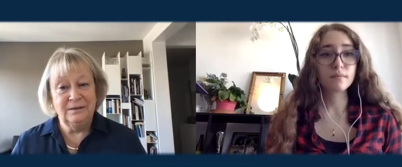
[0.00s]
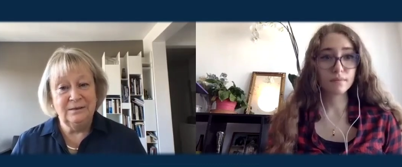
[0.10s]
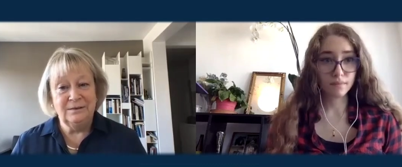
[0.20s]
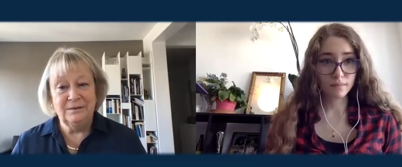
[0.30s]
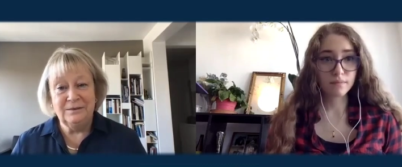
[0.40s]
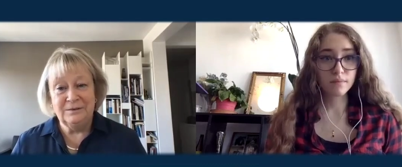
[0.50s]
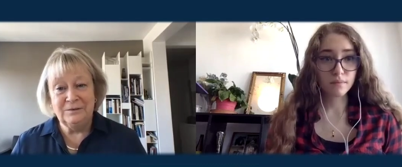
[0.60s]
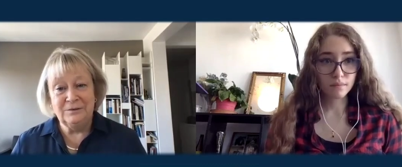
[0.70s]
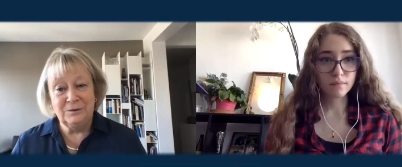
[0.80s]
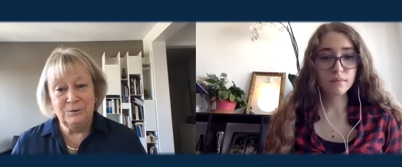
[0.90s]
Speaker 1: Uh,
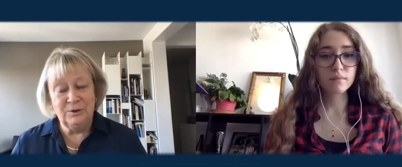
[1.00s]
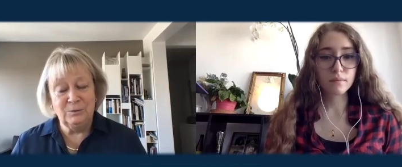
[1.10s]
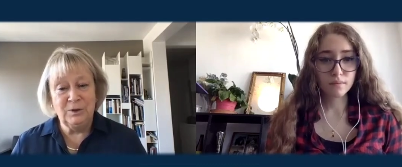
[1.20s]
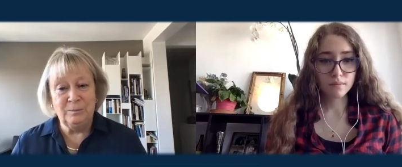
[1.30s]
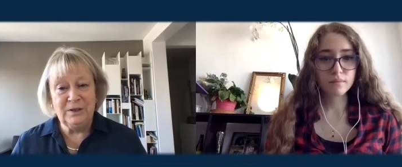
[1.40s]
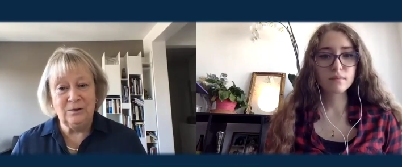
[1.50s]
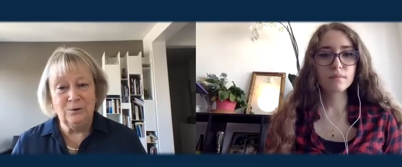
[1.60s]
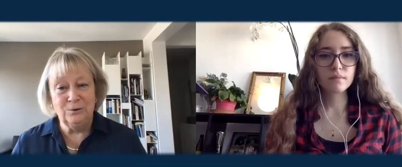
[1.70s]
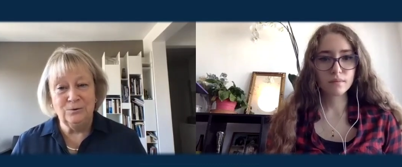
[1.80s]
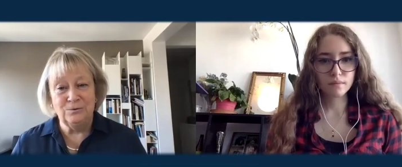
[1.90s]
so there will be a
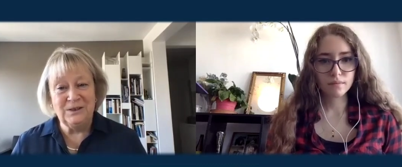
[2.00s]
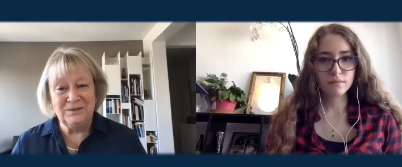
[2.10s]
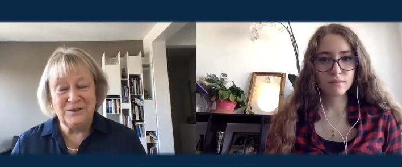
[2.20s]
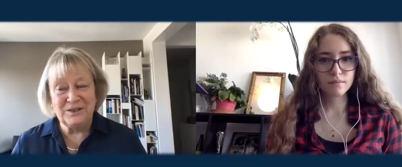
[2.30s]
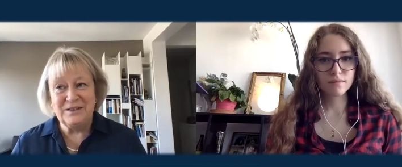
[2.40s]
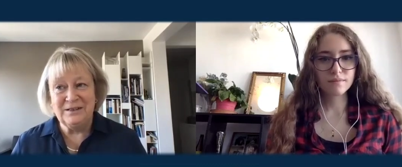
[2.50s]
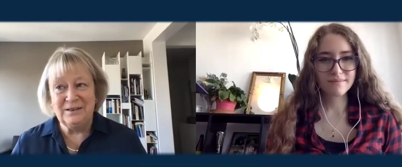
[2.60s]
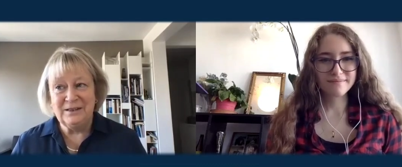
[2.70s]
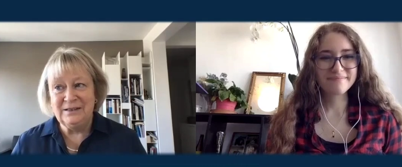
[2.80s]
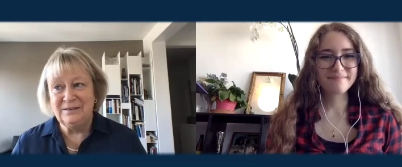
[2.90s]
lot of
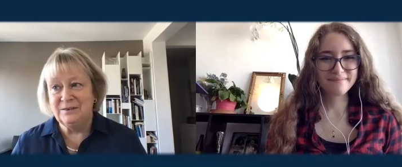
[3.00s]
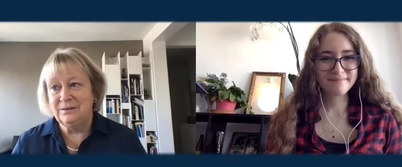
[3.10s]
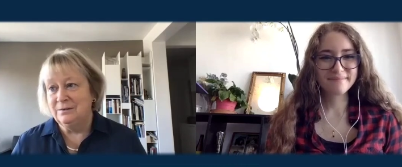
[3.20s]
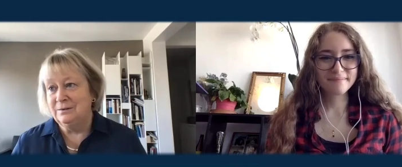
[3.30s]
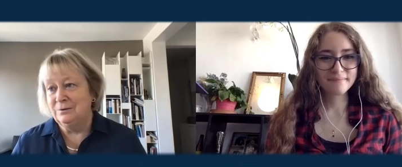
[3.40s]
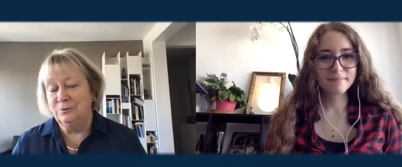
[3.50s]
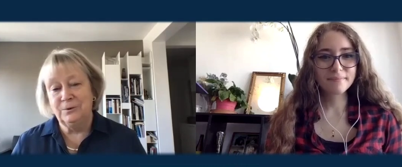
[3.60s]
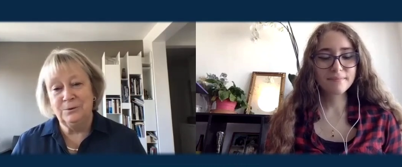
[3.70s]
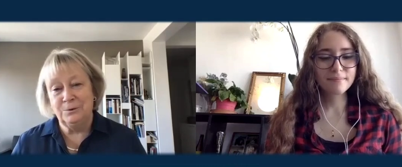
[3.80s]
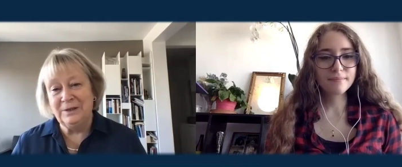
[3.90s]
interesting things uh,
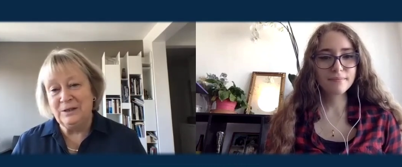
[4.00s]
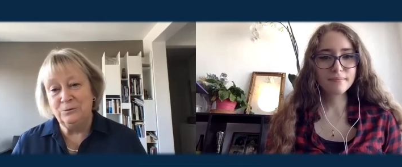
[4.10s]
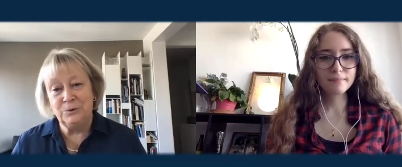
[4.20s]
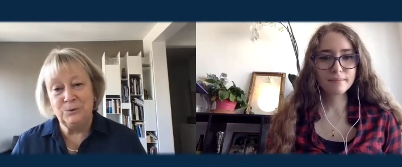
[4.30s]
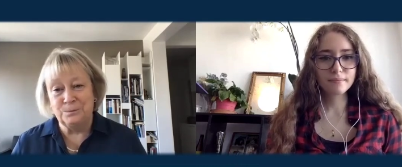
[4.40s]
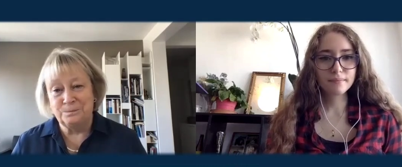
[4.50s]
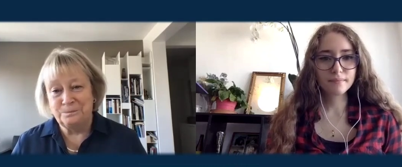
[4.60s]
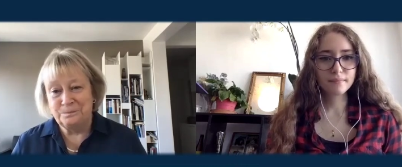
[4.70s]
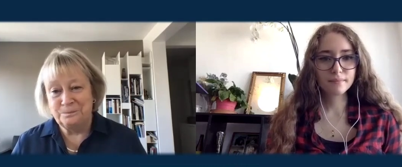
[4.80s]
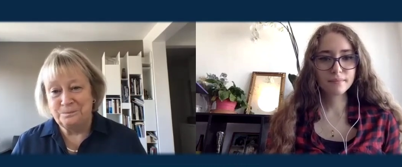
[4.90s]
ahead of you.
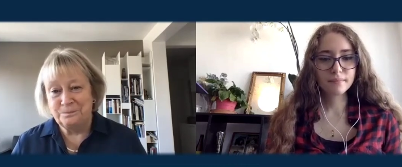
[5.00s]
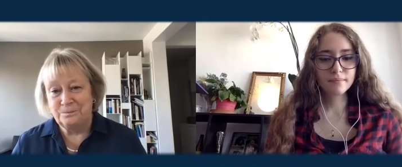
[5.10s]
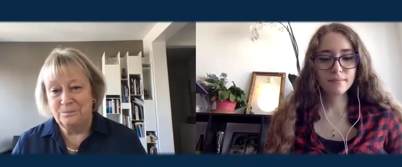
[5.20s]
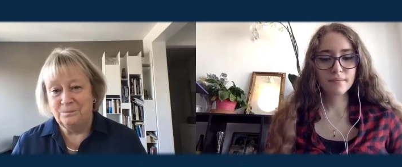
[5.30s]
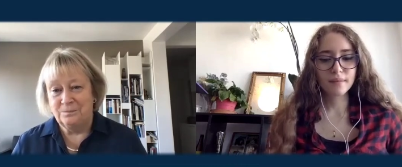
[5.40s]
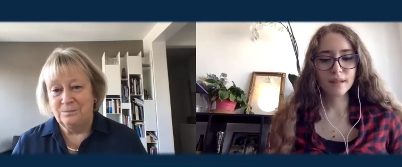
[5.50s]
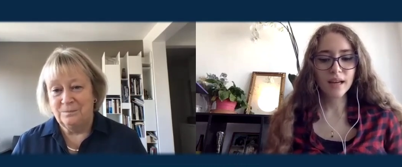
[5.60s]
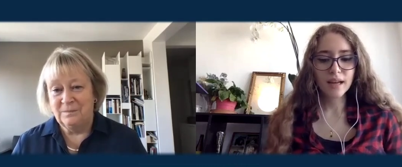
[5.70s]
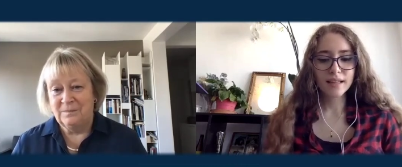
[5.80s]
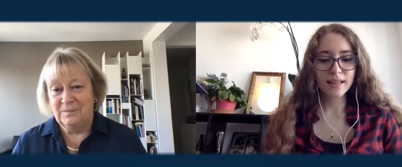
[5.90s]

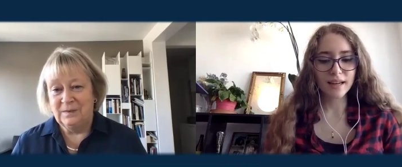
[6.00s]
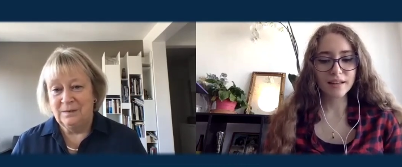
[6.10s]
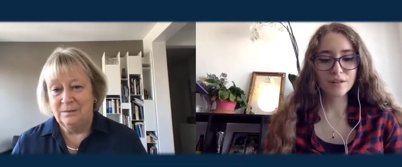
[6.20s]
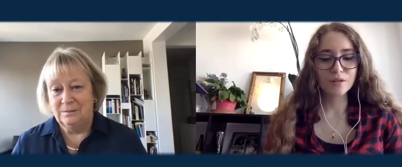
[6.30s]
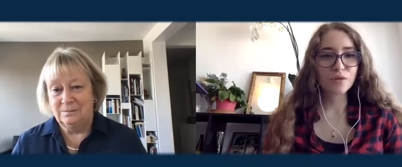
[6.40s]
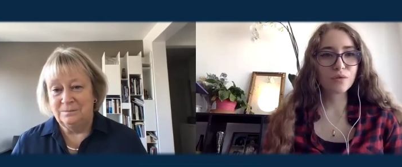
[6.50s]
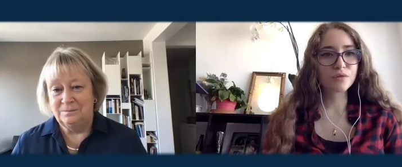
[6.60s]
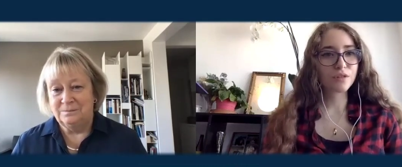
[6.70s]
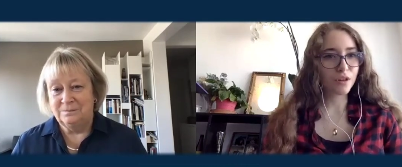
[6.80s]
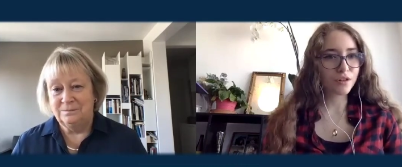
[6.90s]
Speaker 2: Yeah, so
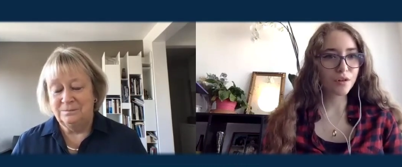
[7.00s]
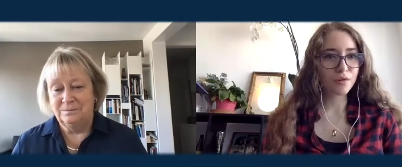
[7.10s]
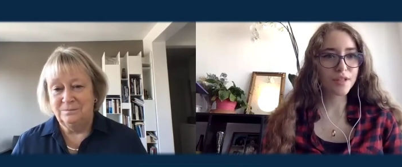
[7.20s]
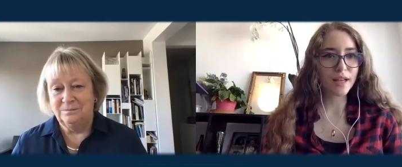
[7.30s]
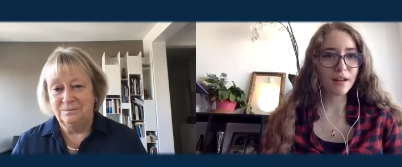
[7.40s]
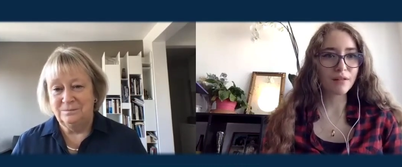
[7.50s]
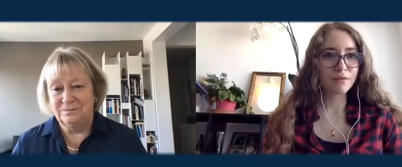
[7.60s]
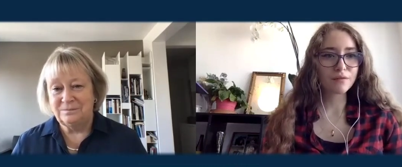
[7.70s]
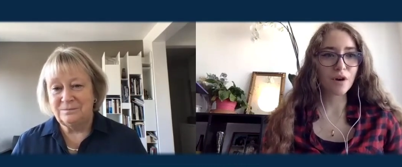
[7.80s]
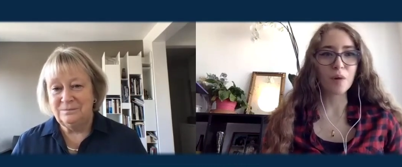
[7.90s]
don't cut
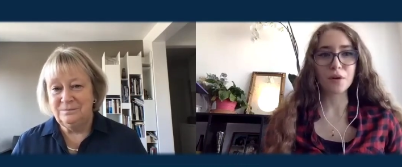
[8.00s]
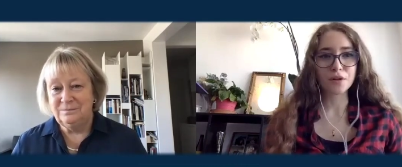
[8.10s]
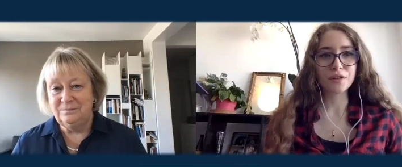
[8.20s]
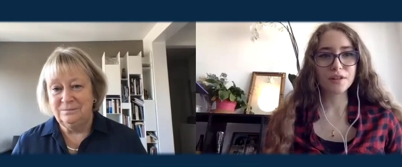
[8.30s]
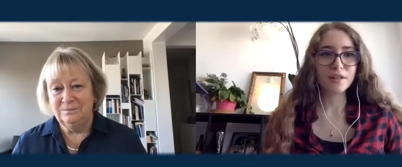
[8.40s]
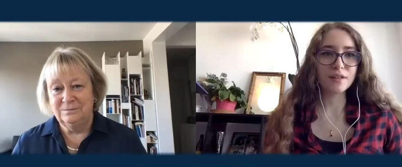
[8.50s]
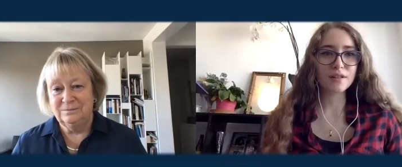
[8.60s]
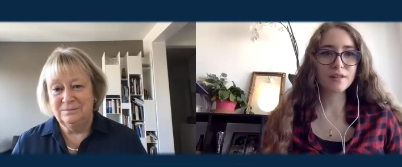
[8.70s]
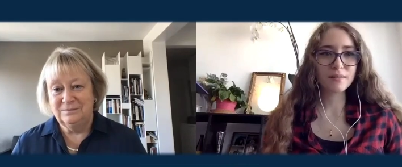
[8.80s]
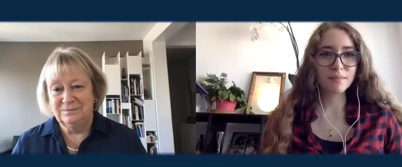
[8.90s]
yourself
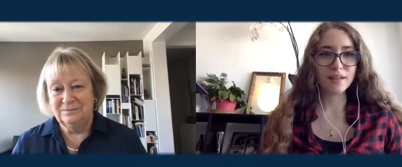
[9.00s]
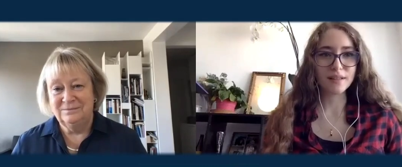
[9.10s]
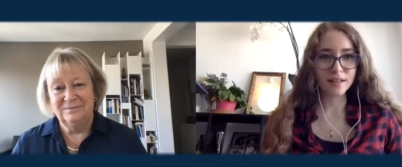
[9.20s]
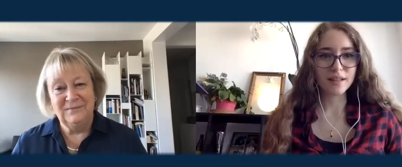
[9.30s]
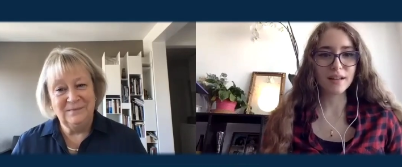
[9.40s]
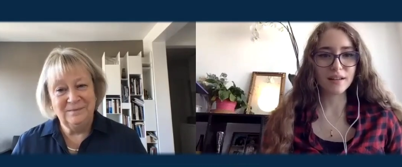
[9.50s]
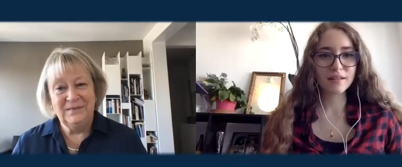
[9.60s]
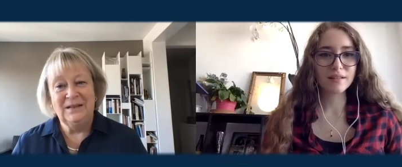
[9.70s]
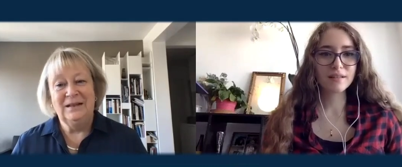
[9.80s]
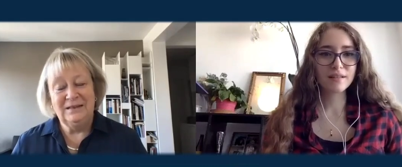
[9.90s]
opportunities, basically.
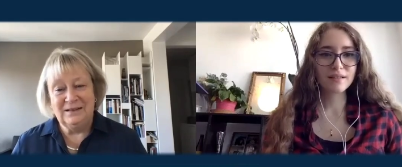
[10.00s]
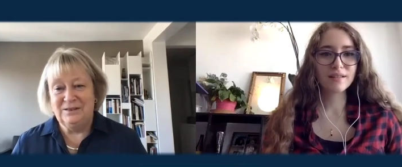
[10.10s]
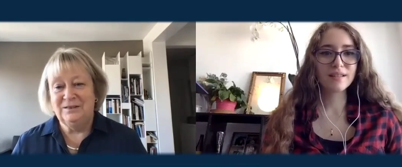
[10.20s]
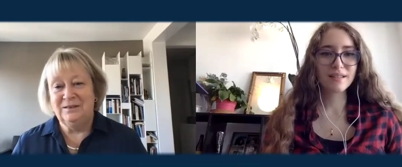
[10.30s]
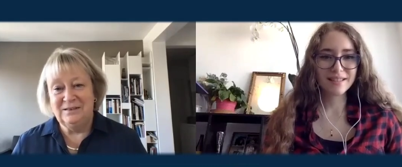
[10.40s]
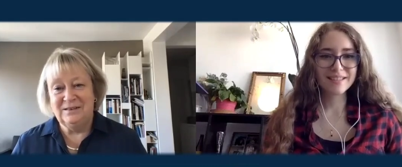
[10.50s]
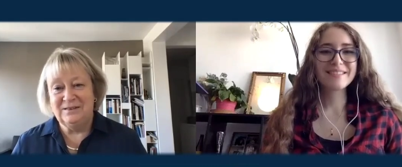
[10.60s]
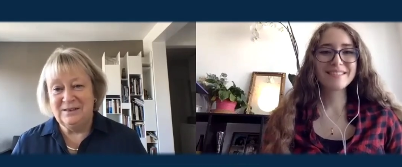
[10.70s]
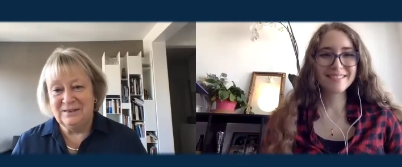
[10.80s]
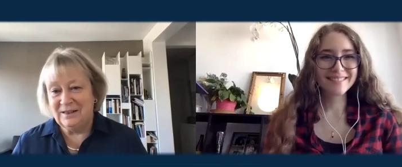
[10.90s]
Speaker 1: Yes, so this
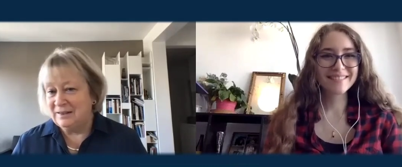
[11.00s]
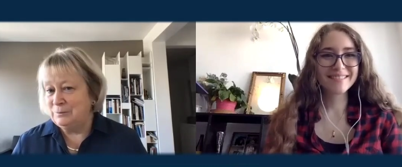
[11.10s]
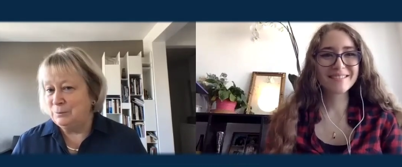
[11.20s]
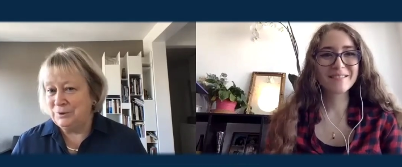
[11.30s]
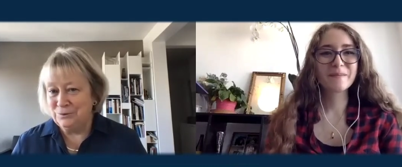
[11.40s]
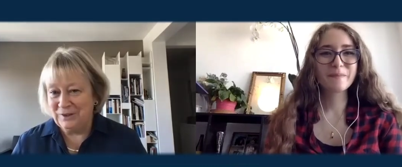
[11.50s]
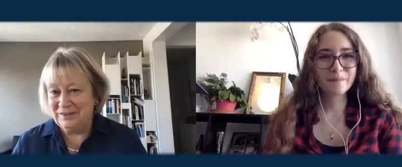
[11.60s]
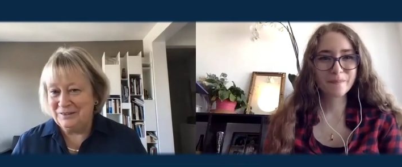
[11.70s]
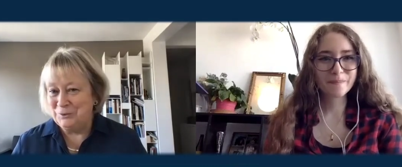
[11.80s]
is exactly what you say.